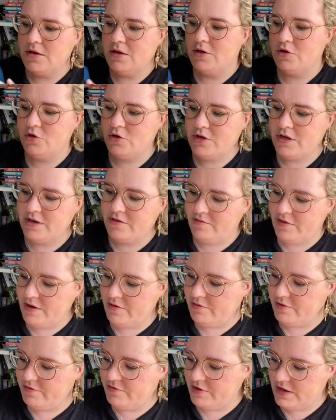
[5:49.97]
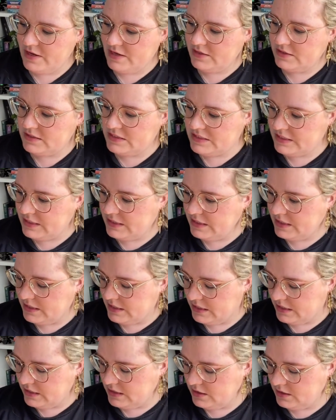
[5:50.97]
Looking very
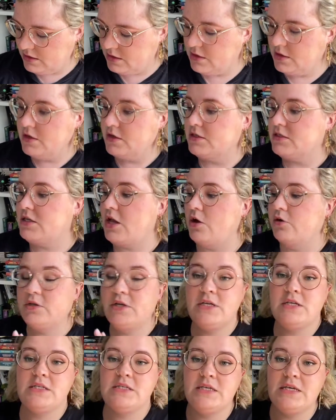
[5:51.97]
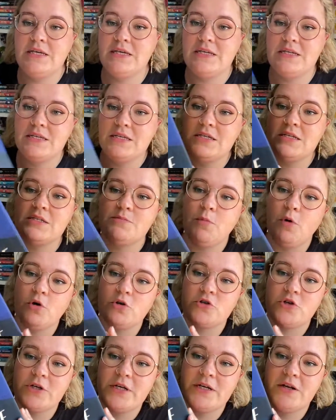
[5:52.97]
fancy. So this is
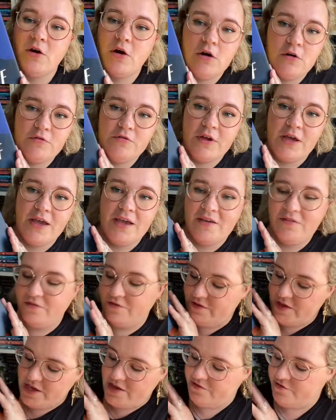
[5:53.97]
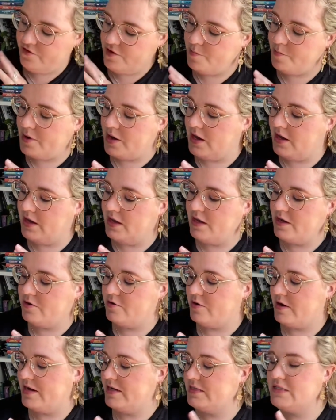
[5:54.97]
Portrait of a Thief by
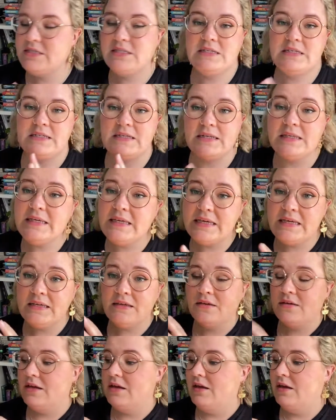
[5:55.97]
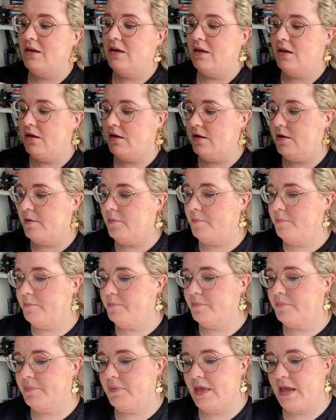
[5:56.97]
Grace D. Lee.
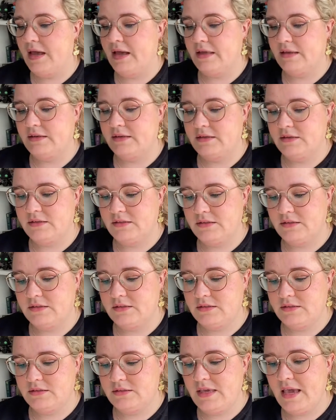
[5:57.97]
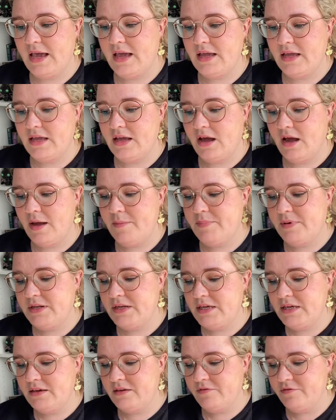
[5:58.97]
And yeah, I
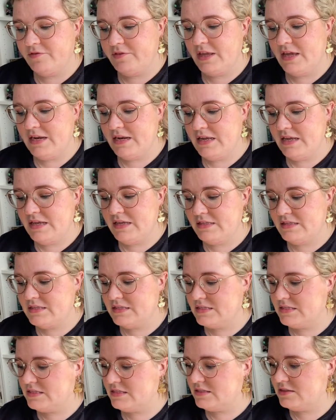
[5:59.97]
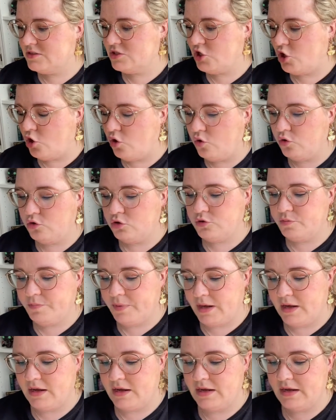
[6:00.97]
believe that it's told
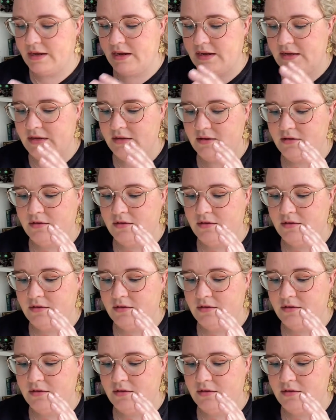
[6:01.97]
by